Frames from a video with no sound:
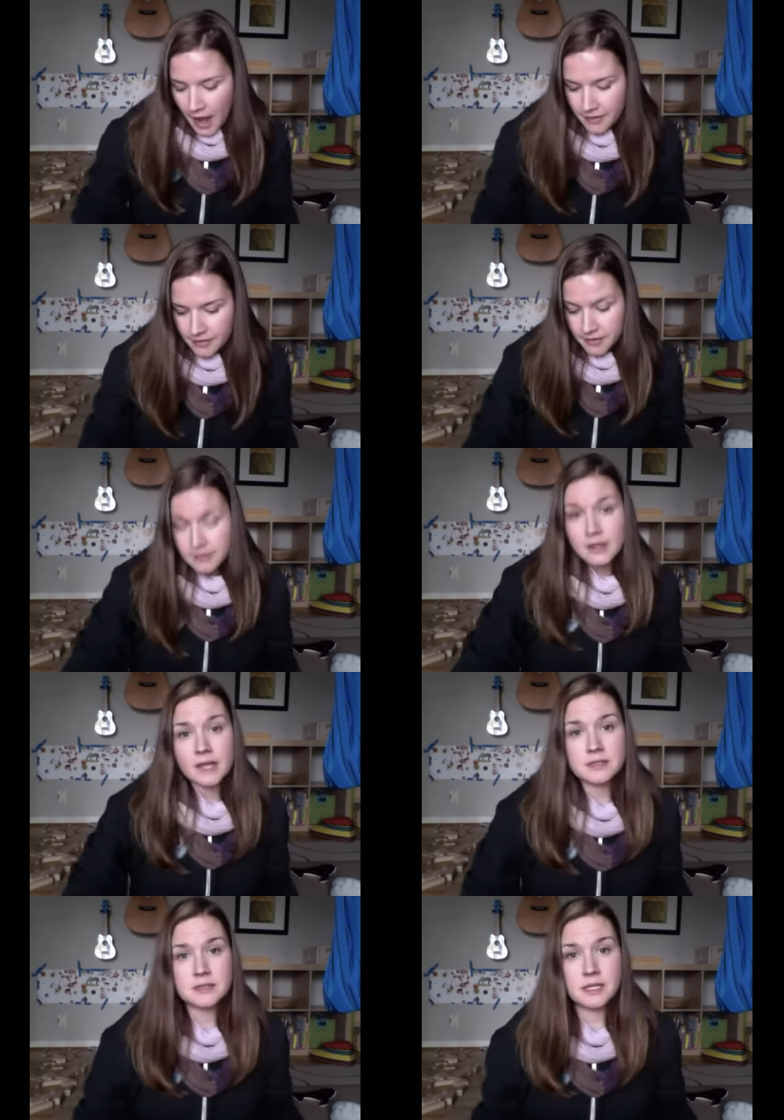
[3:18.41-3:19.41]
And then the
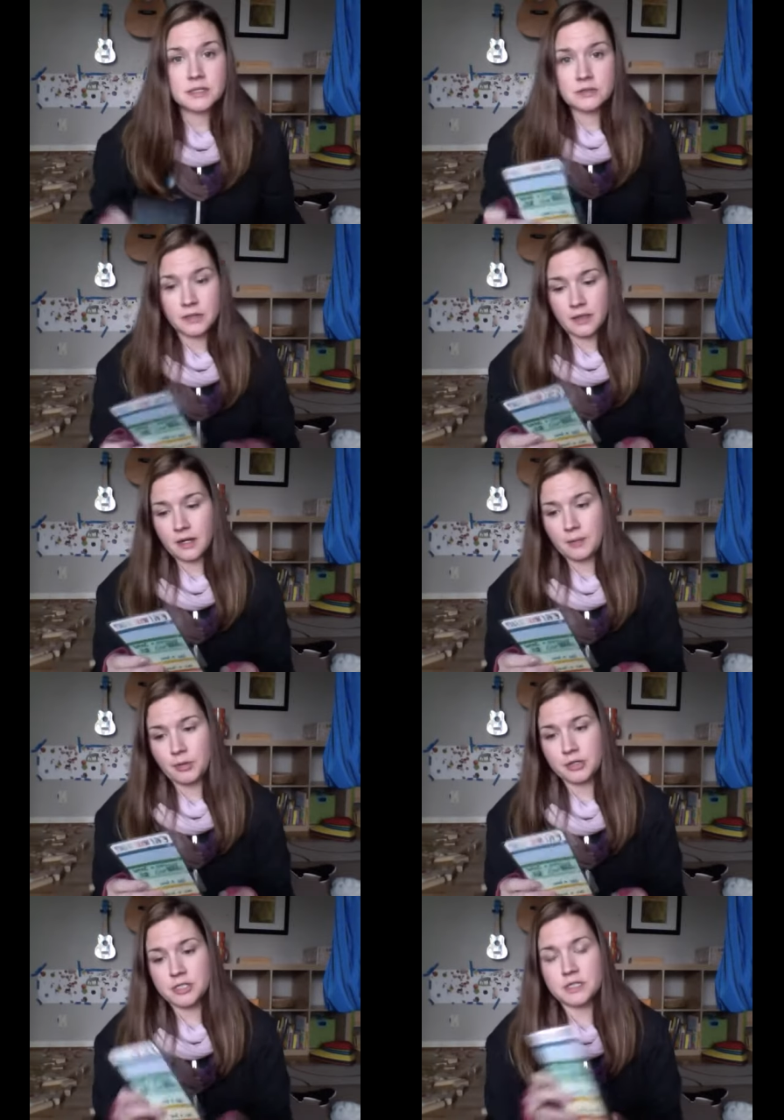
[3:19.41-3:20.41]
last accessory that I
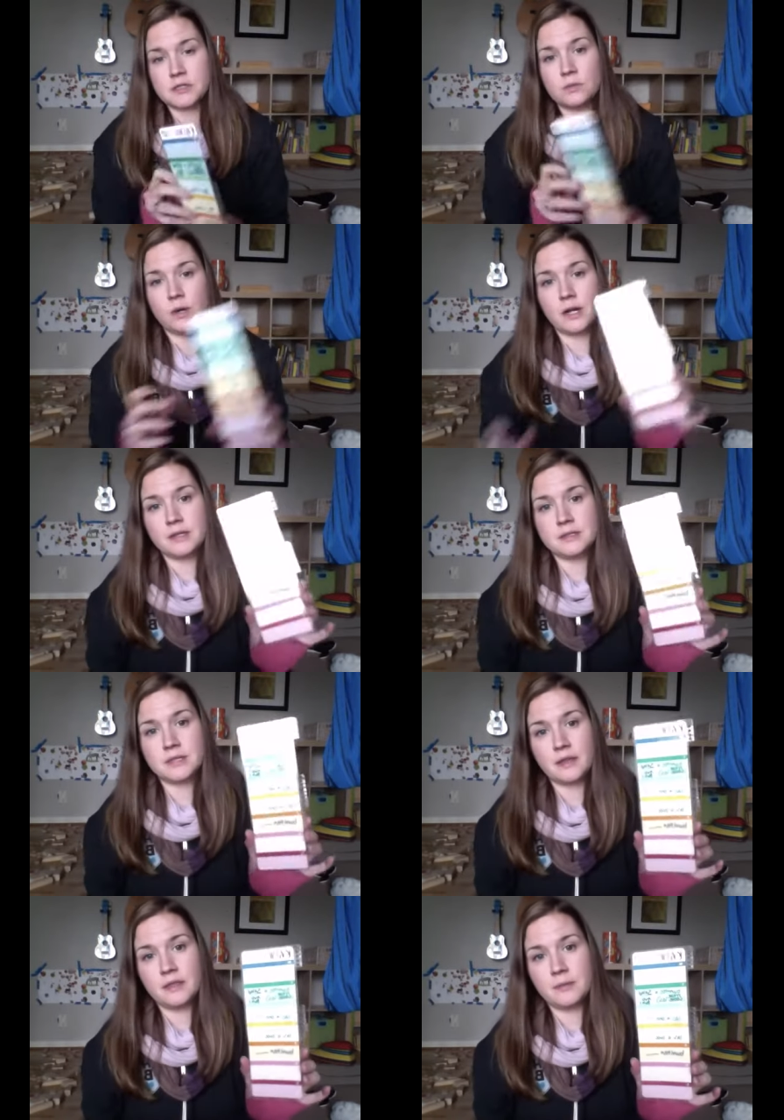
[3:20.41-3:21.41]
purchased
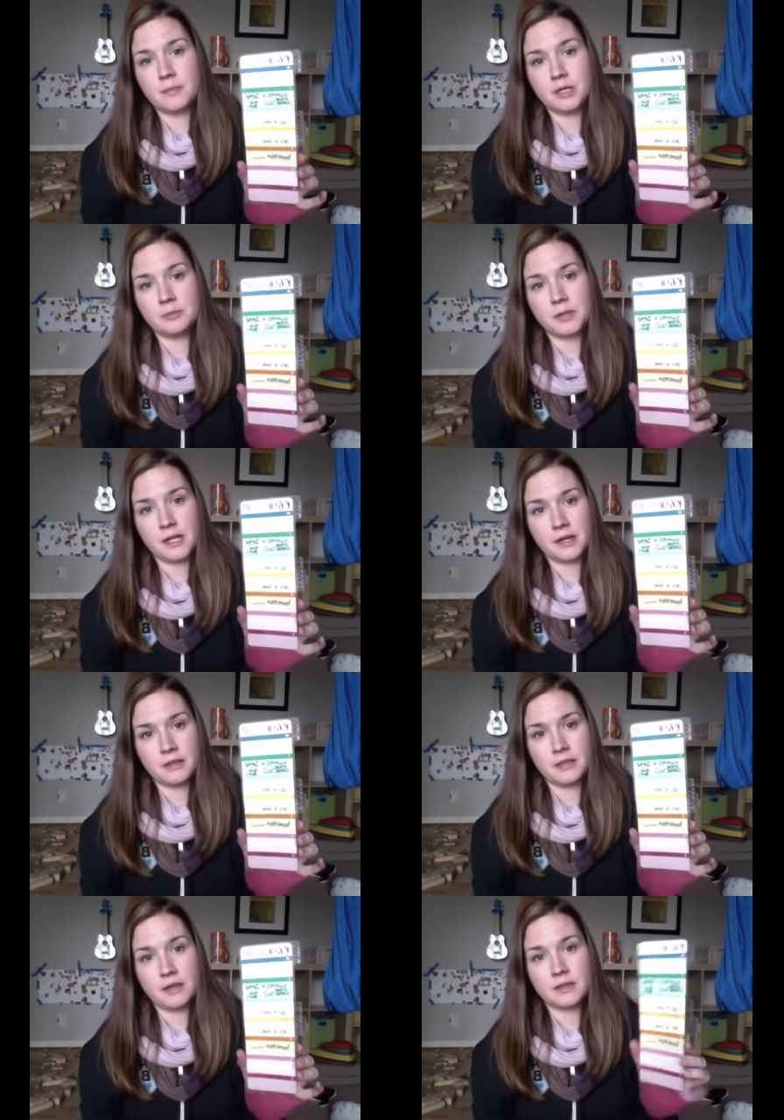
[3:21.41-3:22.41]
was the meal planning
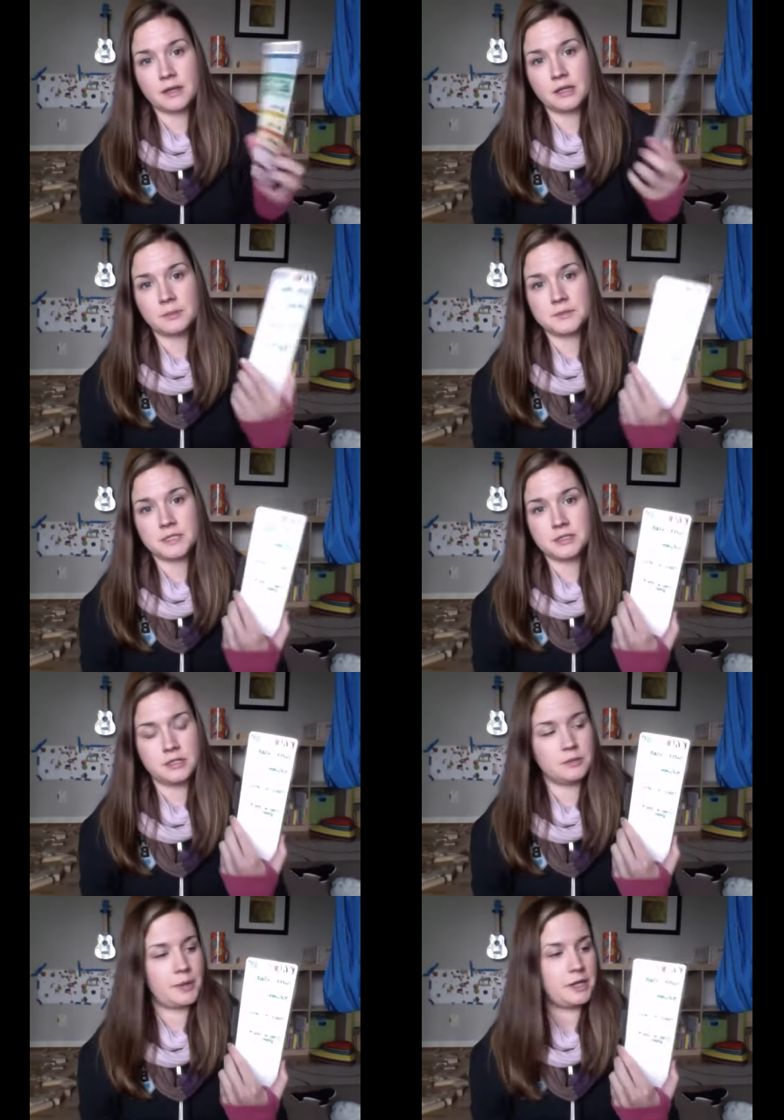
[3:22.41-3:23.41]
thing that clips into
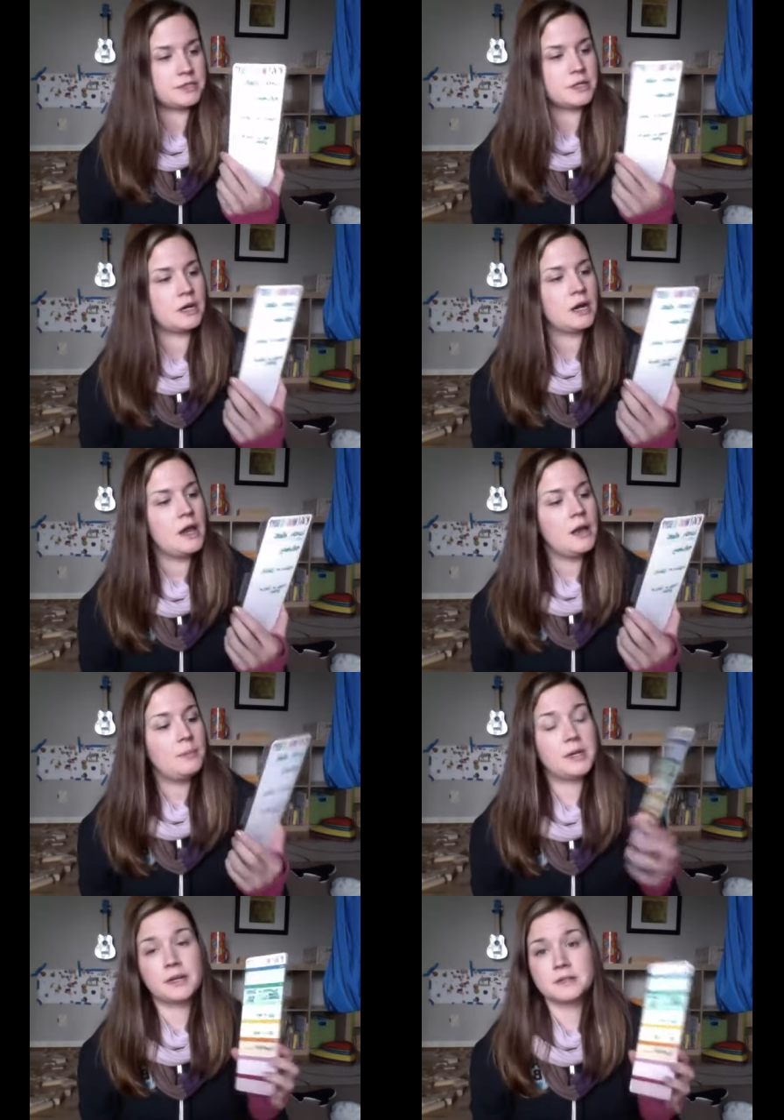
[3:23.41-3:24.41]
your binder.
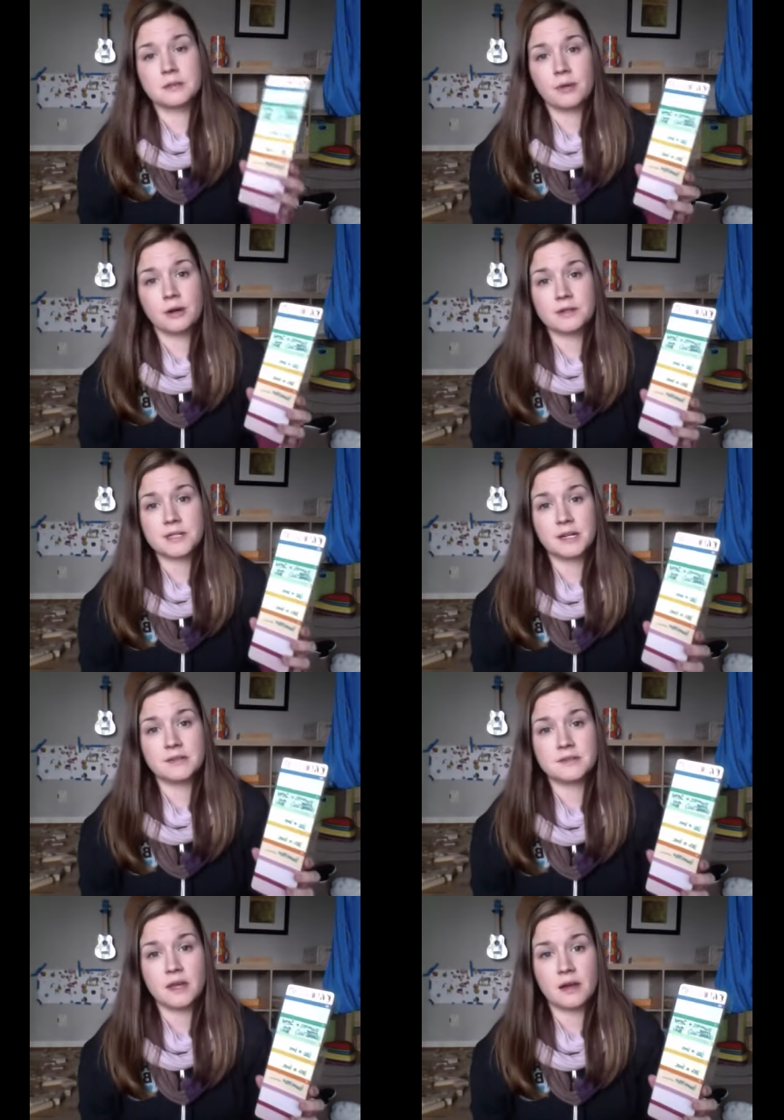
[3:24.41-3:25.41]
Because the markers kind of
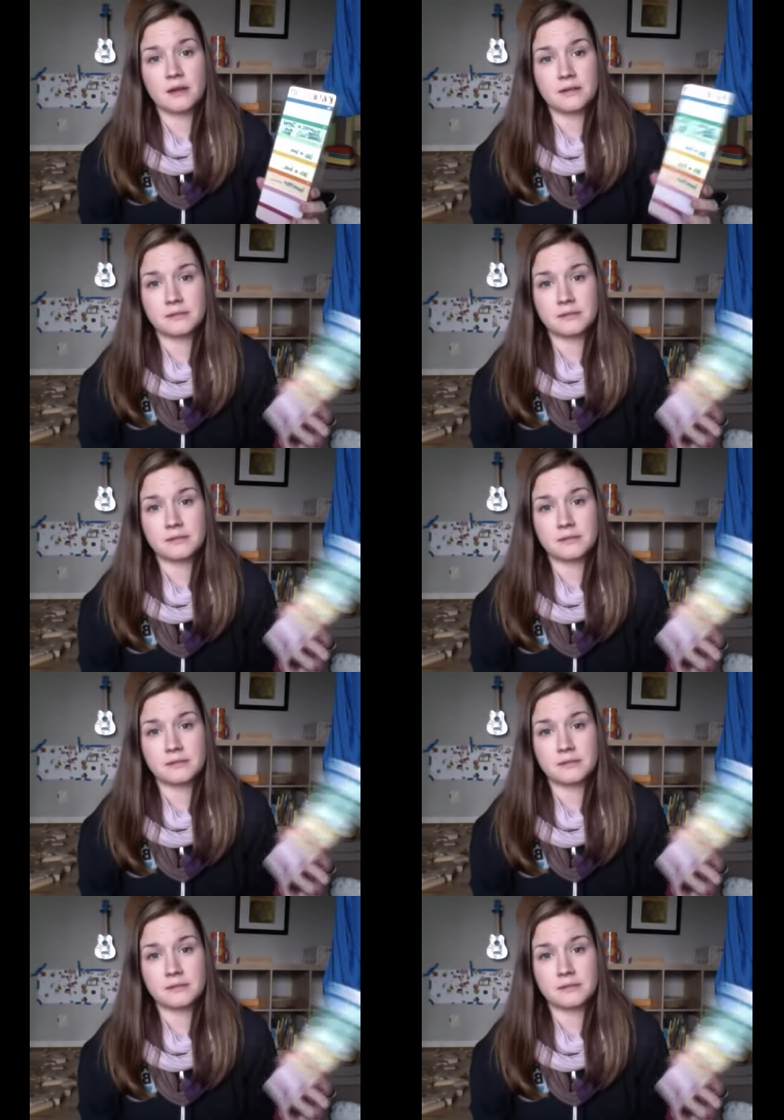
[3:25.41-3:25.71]
suck,